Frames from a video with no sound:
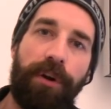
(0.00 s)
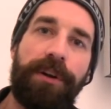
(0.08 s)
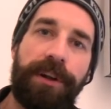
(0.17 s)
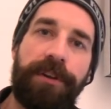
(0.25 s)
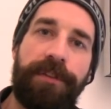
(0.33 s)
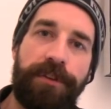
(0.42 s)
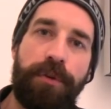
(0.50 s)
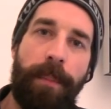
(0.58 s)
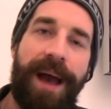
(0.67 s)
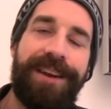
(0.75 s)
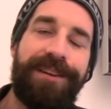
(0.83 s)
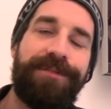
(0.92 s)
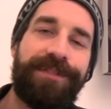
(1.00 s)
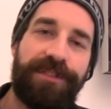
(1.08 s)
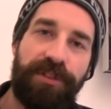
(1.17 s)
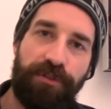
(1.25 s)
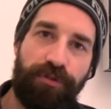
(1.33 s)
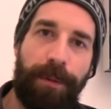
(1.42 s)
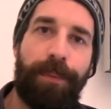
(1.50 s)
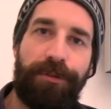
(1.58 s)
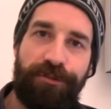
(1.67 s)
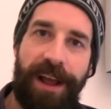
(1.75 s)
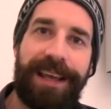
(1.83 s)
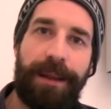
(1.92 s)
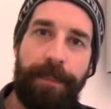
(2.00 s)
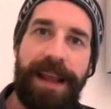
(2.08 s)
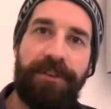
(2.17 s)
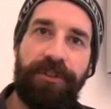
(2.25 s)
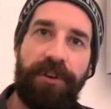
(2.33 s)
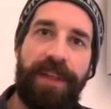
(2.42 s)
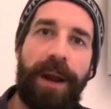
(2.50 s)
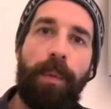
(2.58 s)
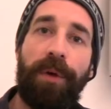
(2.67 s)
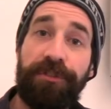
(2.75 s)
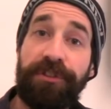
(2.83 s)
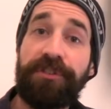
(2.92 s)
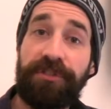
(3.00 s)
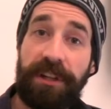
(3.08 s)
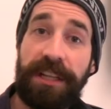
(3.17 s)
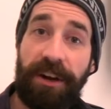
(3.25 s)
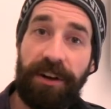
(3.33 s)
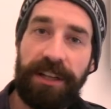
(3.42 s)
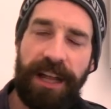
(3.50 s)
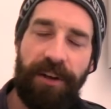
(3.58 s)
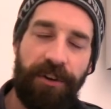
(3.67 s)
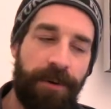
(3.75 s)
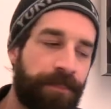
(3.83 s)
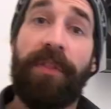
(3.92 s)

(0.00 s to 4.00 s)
earlier than you might have to triple check and make sure that it wasn't just a clerical error.